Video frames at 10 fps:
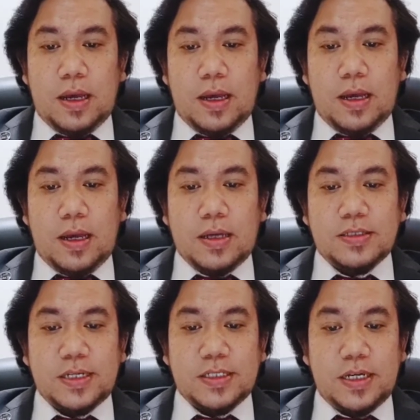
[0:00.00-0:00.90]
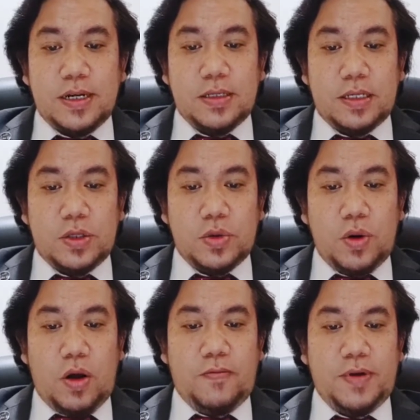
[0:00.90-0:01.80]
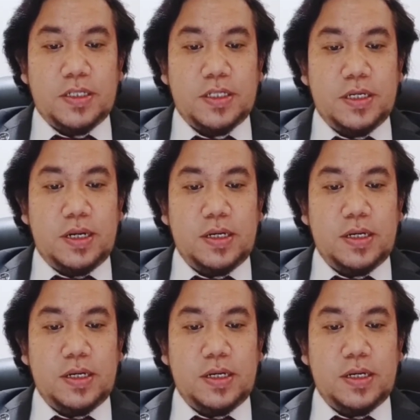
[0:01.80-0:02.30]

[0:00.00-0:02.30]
As Section 92 of National Land